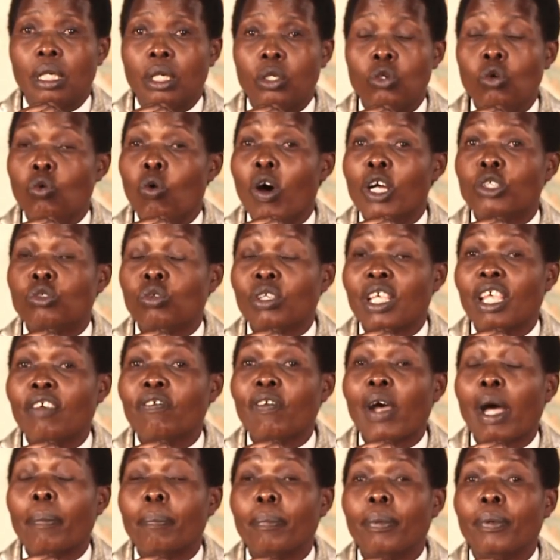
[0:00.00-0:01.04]
You want to
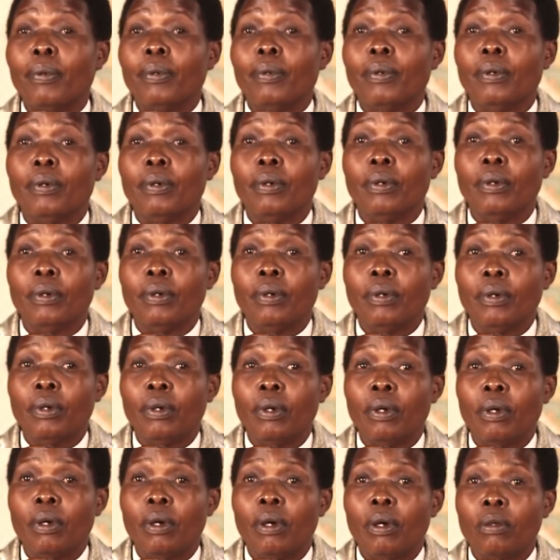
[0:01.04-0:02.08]
give up.
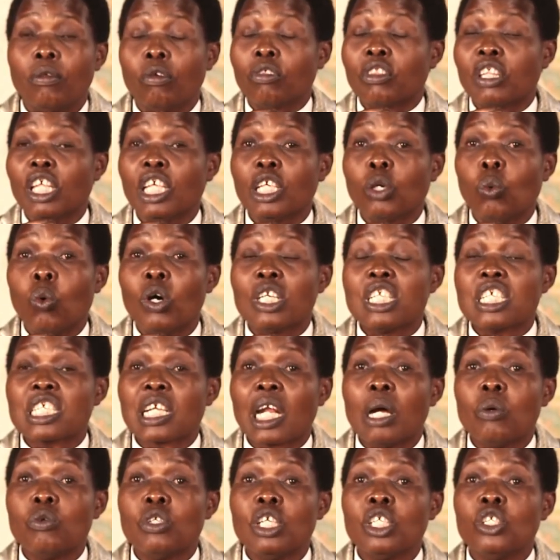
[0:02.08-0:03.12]
You think what is
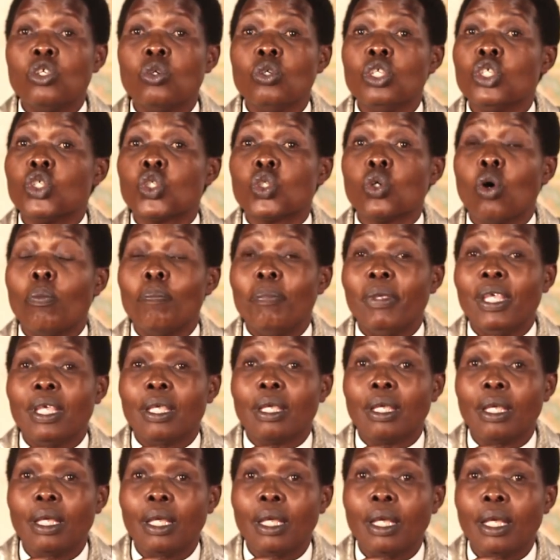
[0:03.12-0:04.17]
surrounding you is so
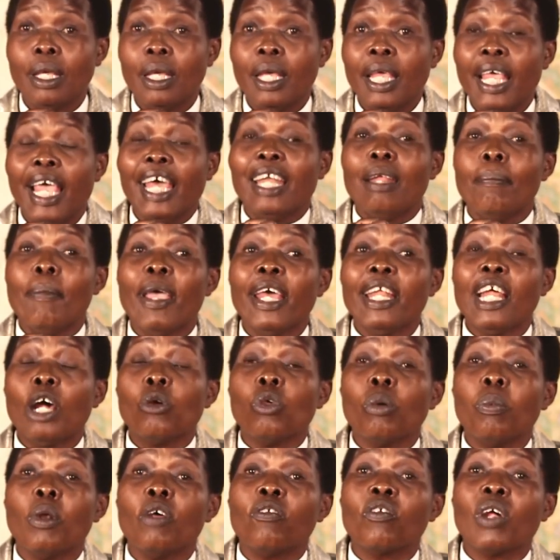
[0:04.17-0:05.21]
big. And men and
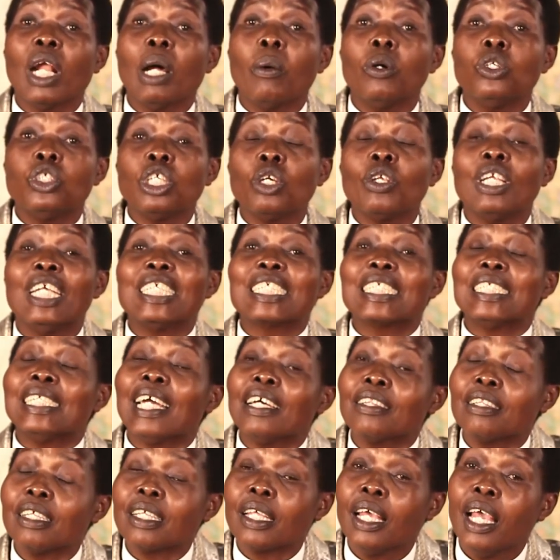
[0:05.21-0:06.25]
women of God, I want to tell you, there's
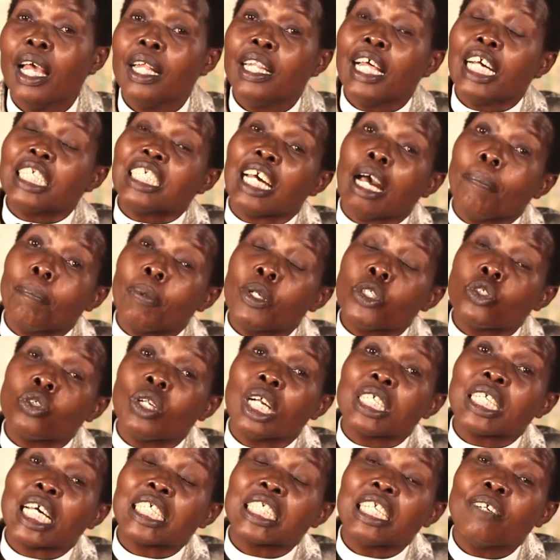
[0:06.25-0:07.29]
nothing that happens
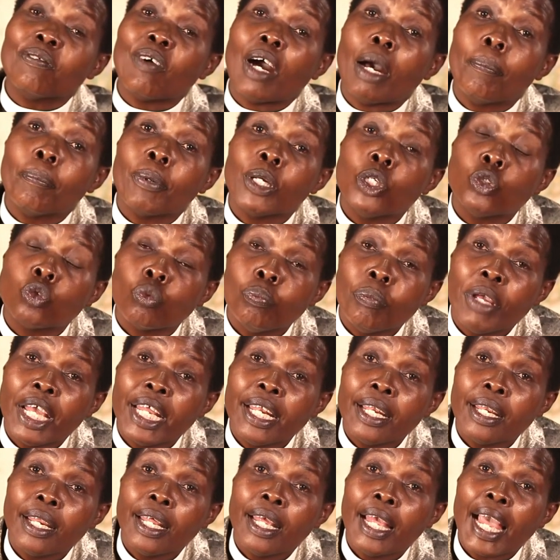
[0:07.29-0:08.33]
that has never happened to
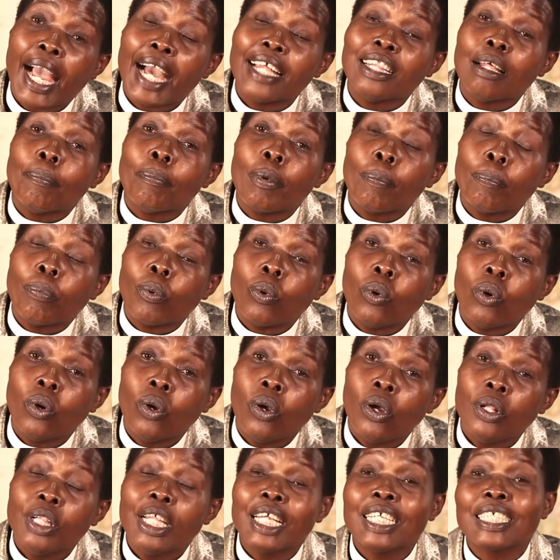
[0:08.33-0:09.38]
men, other people.
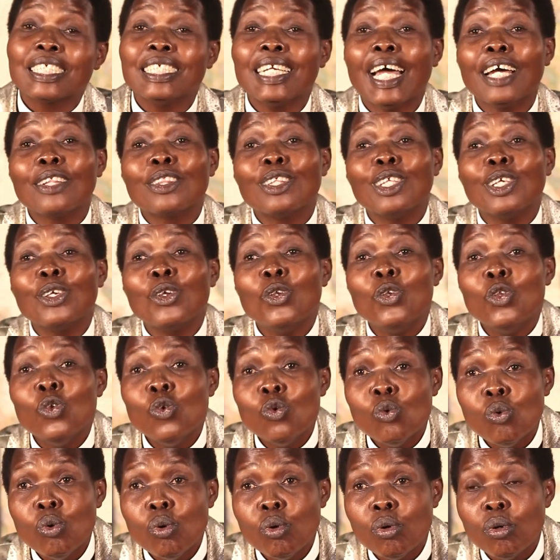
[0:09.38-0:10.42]
There is nothing
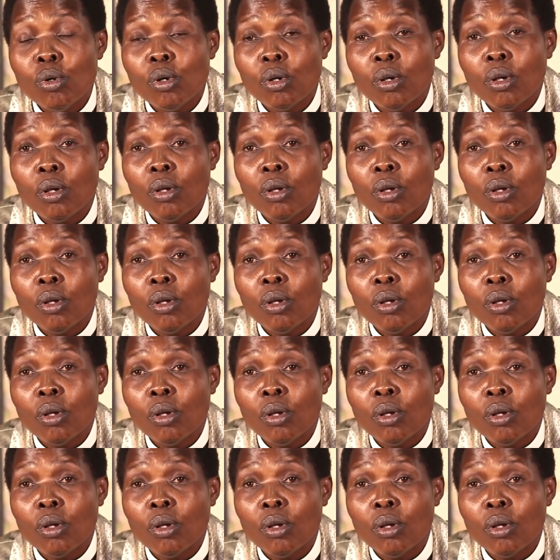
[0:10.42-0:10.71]
new.